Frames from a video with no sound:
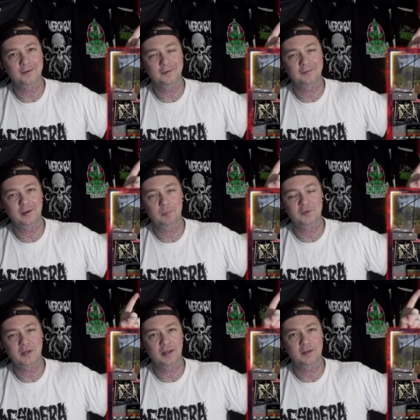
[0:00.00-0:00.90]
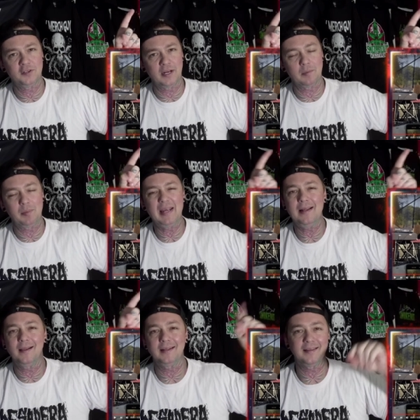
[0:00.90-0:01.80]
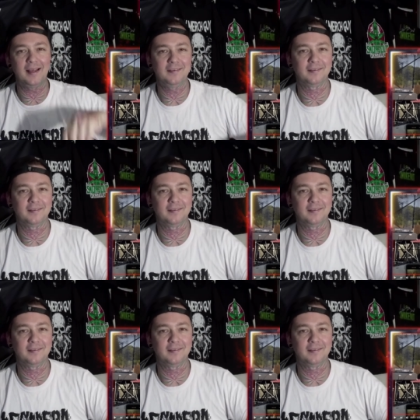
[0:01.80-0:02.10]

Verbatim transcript: You'll see a gi giant P like that.